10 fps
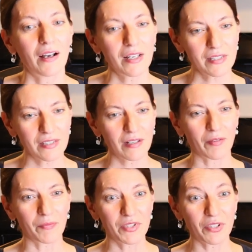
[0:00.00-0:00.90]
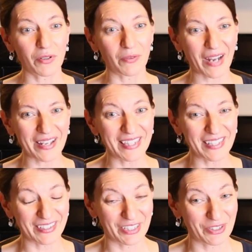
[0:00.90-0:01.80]
Awesome. So I
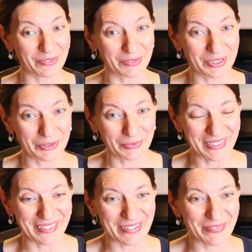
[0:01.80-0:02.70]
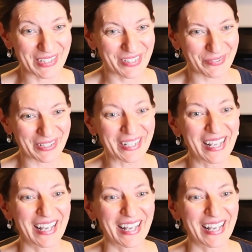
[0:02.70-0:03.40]
think you'll really love this one.